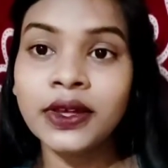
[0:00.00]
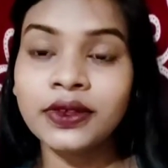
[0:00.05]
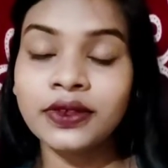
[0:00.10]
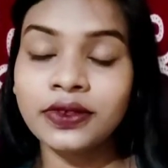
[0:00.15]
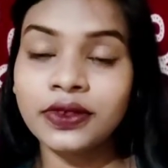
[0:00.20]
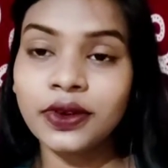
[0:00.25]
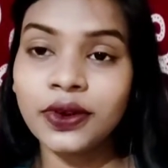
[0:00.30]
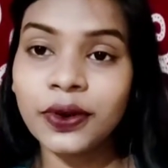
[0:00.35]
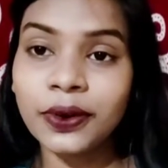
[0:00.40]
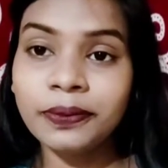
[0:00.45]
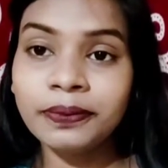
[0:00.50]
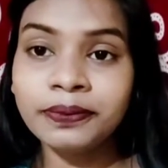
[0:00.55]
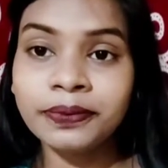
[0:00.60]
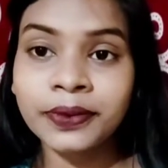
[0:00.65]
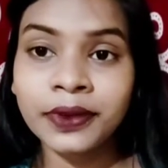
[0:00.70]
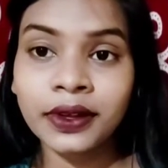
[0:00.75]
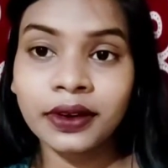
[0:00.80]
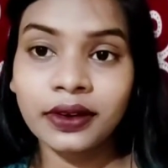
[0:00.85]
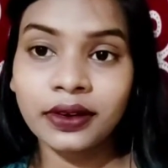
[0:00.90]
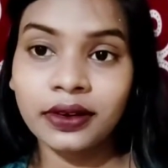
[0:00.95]
So
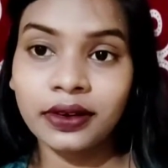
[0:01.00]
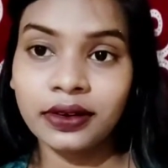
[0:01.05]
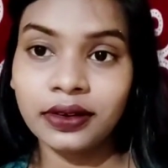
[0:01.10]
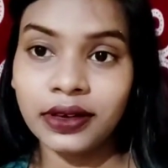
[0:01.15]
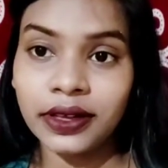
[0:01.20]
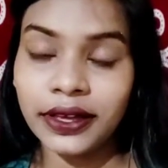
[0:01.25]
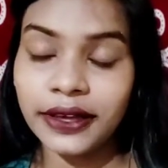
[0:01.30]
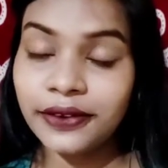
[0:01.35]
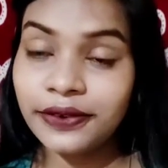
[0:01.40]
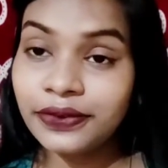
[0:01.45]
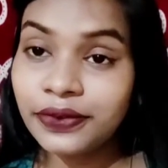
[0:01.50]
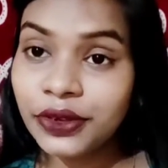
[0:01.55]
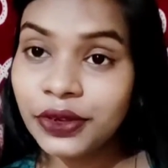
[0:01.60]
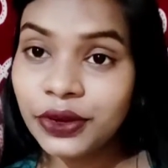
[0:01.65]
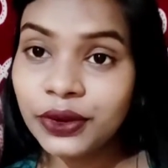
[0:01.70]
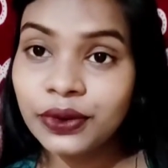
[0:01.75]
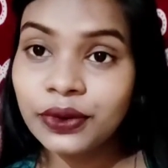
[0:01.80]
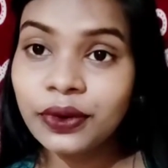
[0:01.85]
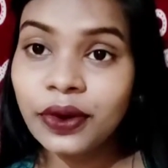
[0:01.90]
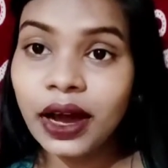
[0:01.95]
if
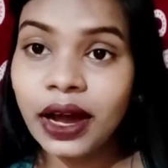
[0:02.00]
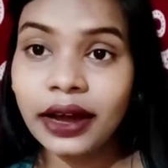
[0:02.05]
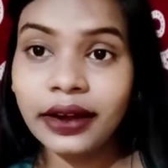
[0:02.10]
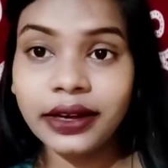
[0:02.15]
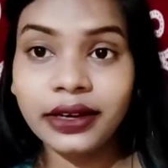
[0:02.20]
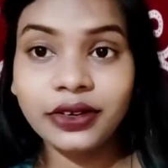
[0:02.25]
you are